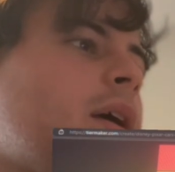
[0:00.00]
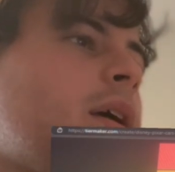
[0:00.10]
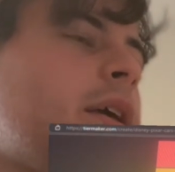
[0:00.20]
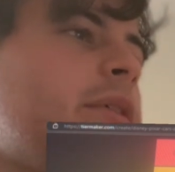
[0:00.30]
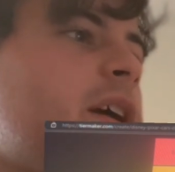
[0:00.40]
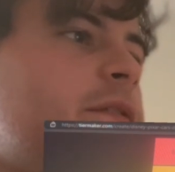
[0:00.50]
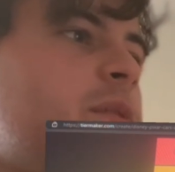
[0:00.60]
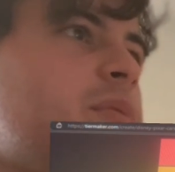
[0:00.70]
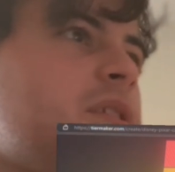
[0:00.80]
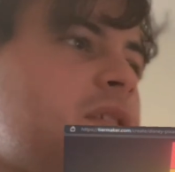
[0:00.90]
Here we have
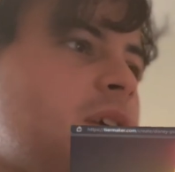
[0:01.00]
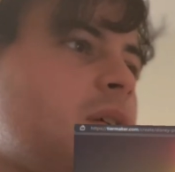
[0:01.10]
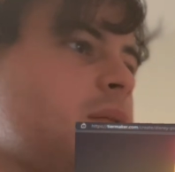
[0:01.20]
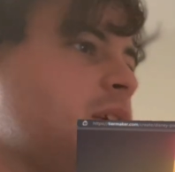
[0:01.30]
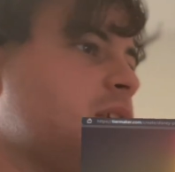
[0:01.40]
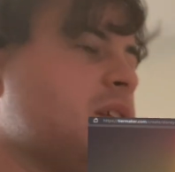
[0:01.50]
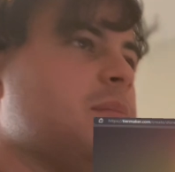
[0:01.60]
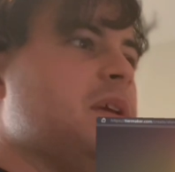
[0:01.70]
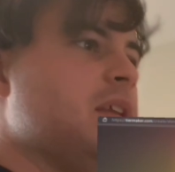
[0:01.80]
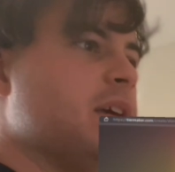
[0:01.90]
Fabrizio. He's an
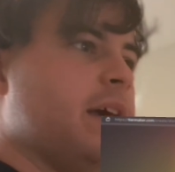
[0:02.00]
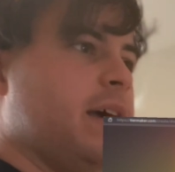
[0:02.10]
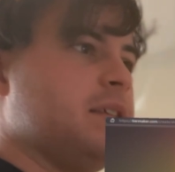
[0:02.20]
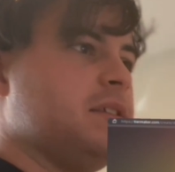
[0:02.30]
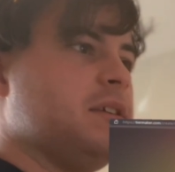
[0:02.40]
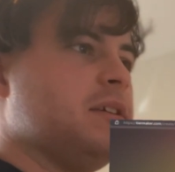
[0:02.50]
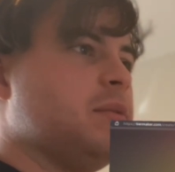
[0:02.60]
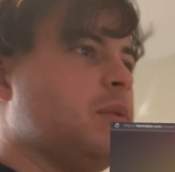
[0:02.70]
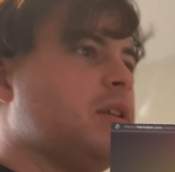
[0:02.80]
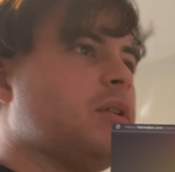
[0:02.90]
immediate S
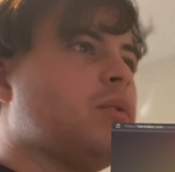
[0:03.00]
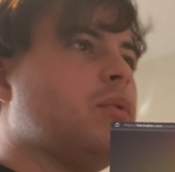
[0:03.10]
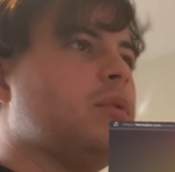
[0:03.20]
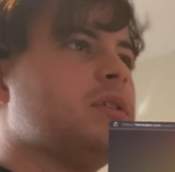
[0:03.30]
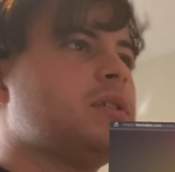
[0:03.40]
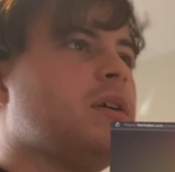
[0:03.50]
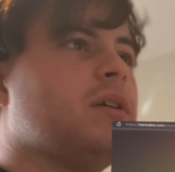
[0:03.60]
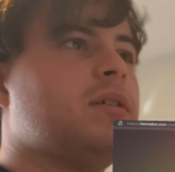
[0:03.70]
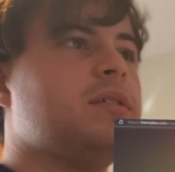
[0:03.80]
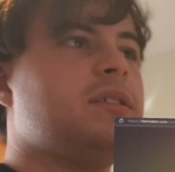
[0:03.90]
tier. One of the coolest
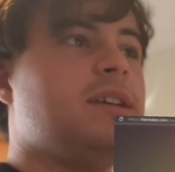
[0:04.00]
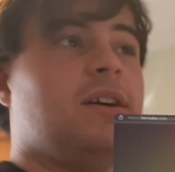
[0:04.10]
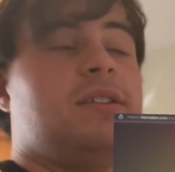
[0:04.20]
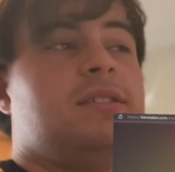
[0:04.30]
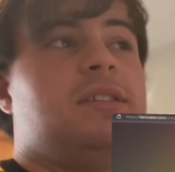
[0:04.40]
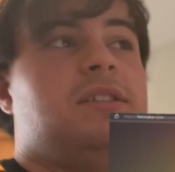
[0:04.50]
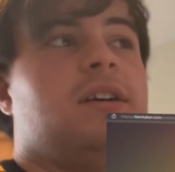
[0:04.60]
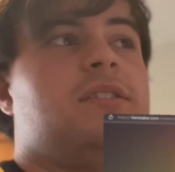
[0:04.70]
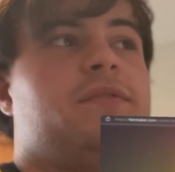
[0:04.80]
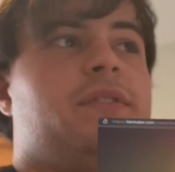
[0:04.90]
cars. He honestly
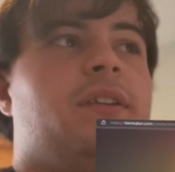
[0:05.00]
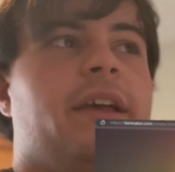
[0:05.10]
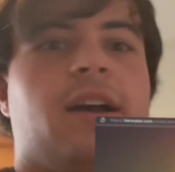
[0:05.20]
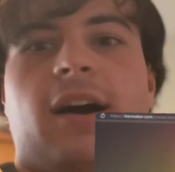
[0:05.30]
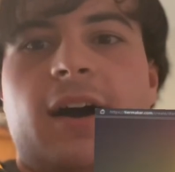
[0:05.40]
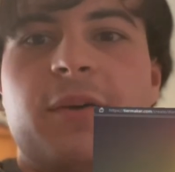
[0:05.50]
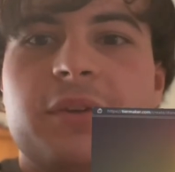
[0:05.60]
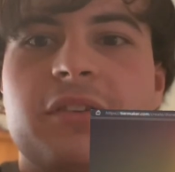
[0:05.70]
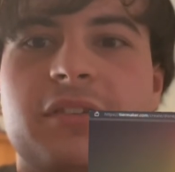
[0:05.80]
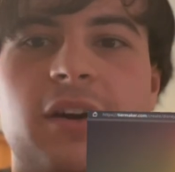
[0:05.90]
does feel like a Hot
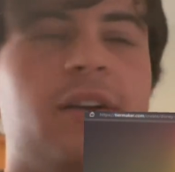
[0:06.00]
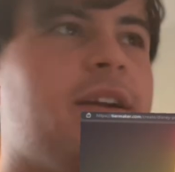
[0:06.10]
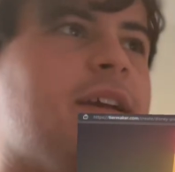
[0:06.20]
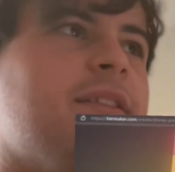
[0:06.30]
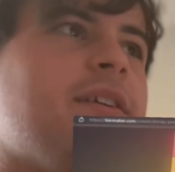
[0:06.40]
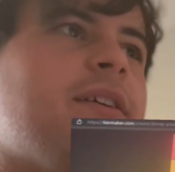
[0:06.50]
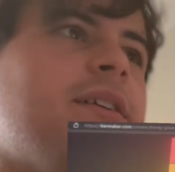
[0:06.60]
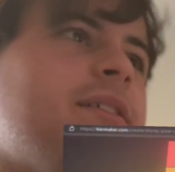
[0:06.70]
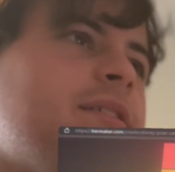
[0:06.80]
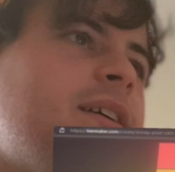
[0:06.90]
Wheels car in the
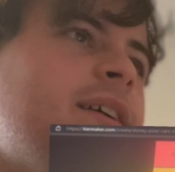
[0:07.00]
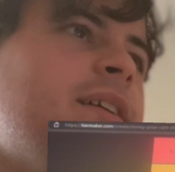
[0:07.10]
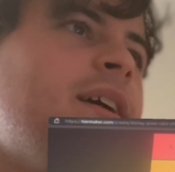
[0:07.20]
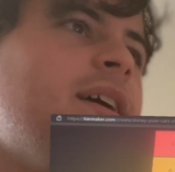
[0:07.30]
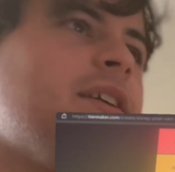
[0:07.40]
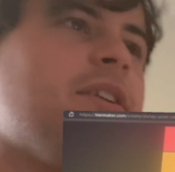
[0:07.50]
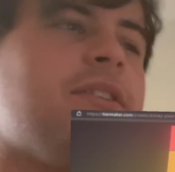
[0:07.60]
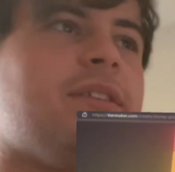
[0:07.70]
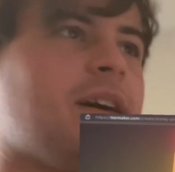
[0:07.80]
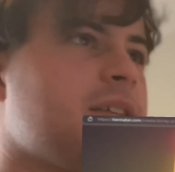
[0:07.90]
Cars line. He
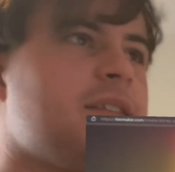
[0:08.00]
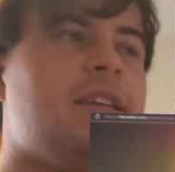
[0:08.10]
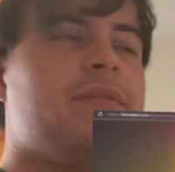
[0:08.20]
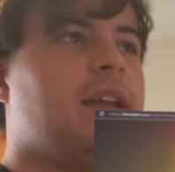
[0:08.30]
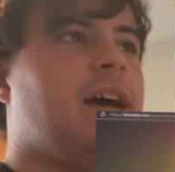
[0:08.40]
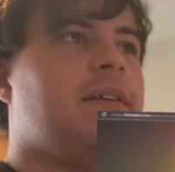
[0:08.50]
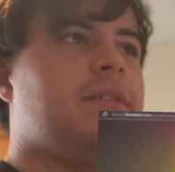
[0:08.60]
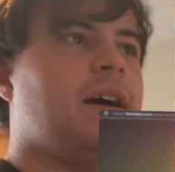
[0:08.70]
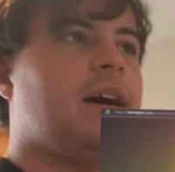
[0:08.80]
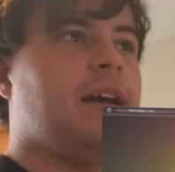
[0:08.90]
doesn't even
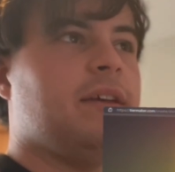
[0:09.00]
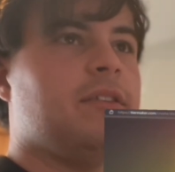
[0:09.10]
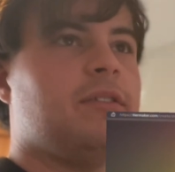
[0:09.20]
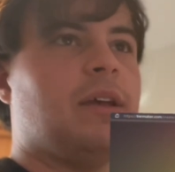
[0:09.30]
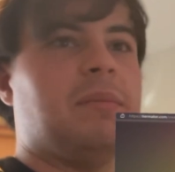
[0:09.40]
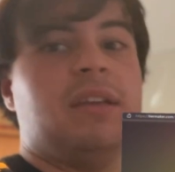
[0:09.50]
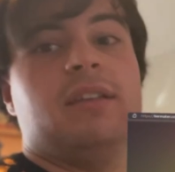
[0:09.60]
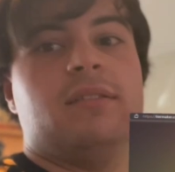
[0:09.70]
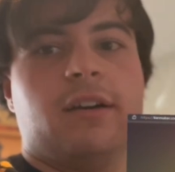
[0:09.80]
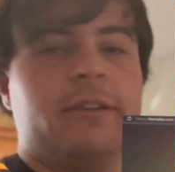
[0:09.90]
have eyes. I mean,
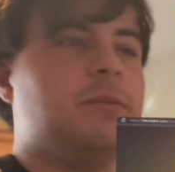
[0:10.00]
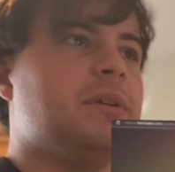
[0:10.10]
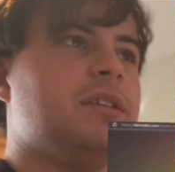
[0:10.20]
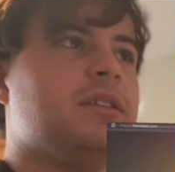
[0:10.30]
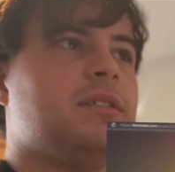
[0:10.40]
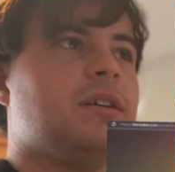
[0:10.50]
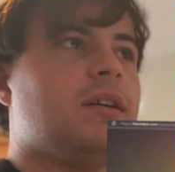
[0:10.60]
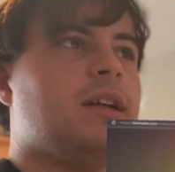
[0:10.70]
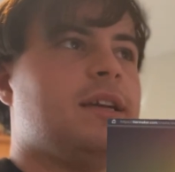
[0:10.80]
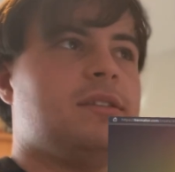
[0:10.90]
he does, but the
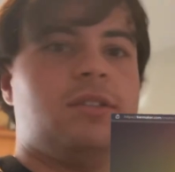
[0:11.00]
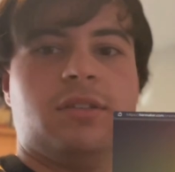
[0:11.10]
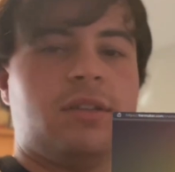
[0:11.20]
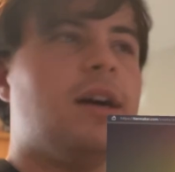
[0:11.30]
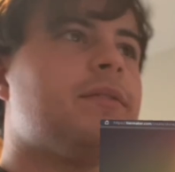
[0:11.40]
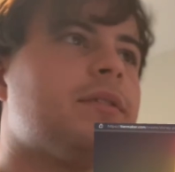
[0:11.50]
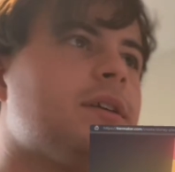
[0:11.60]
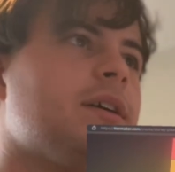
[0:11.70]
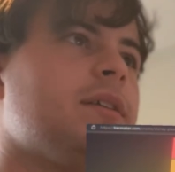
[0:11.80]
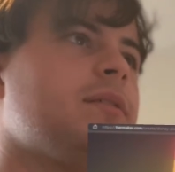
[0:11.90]
sunglasses just
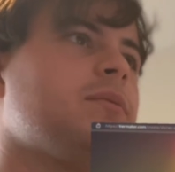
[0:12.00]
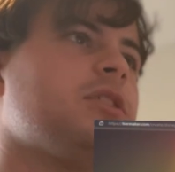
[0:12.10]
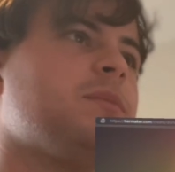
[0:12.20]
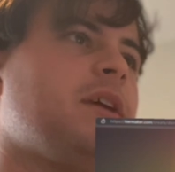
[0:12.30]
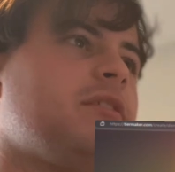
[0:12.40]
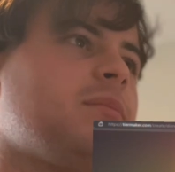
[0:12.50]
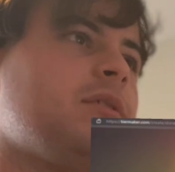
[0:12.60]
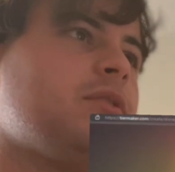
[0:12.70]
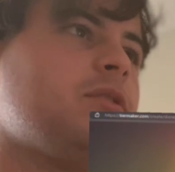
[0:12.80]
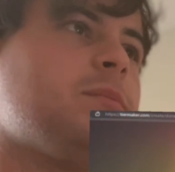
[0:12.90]
cover it, which makes him
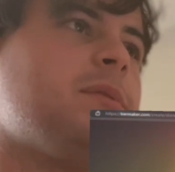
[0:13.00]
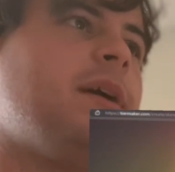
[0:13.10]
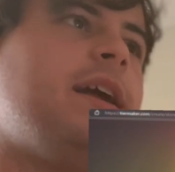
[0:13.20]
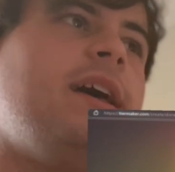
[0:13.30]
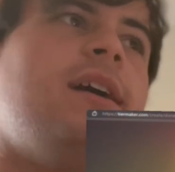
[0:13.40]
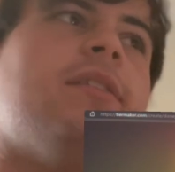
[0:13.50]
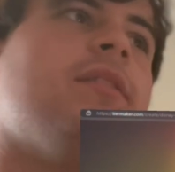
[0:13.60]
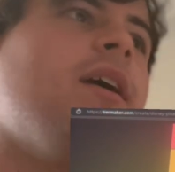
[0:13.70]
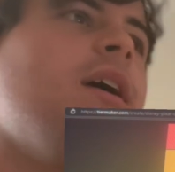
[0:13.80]
look super badass.